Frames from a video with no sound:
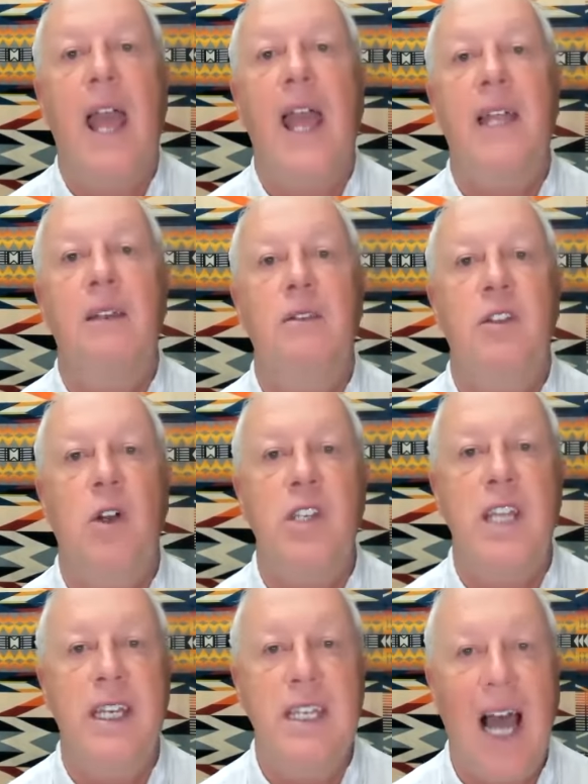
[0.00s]
And
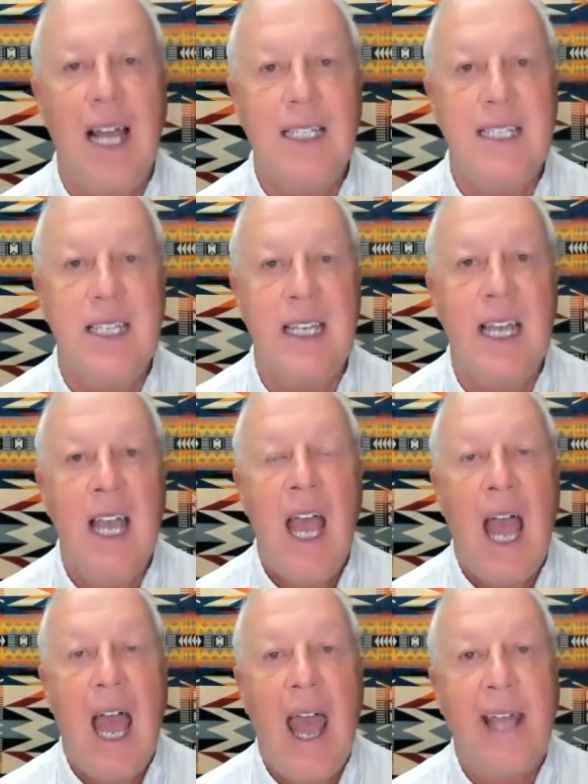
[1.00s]
Doña Nati
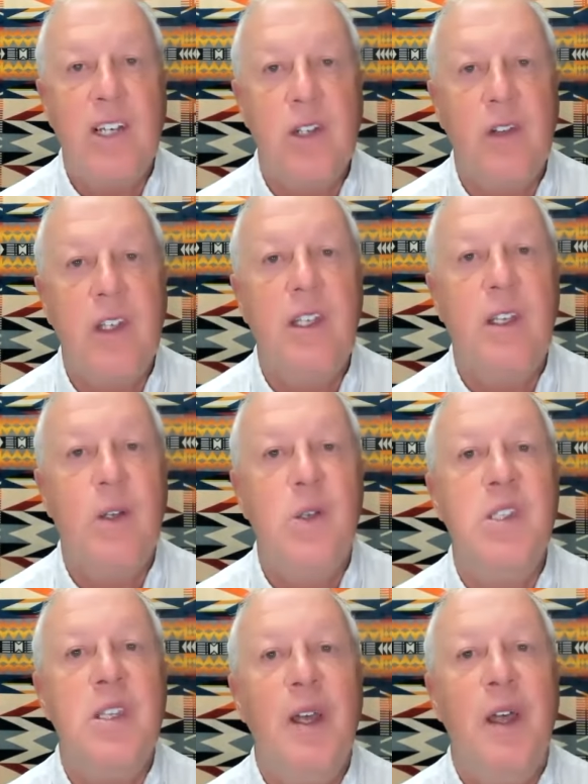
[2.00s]
actually
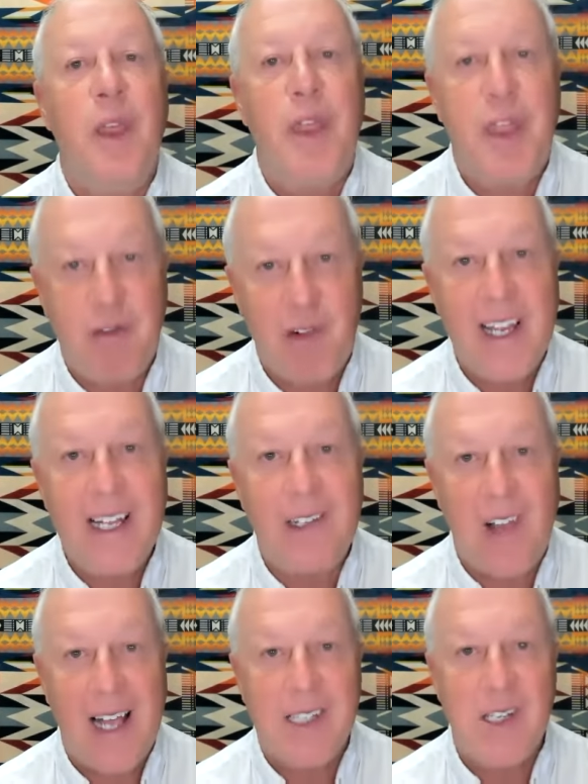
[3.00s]
used three
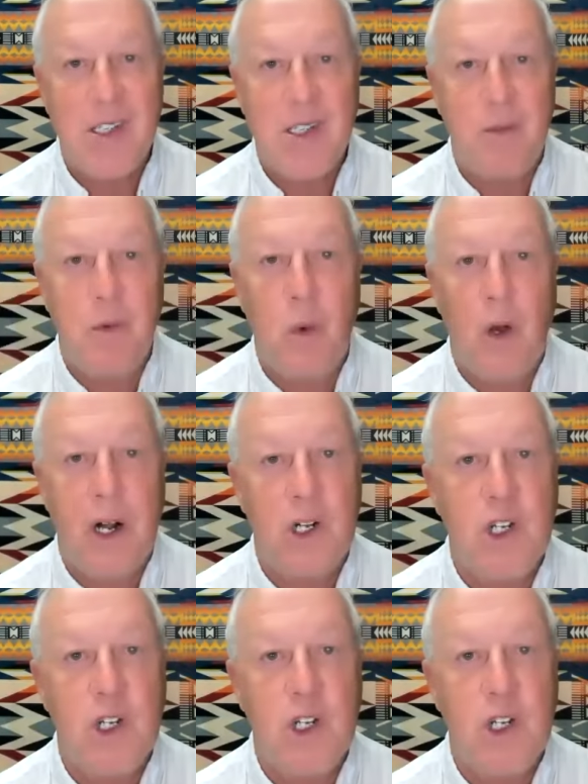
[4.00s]
glasses of water.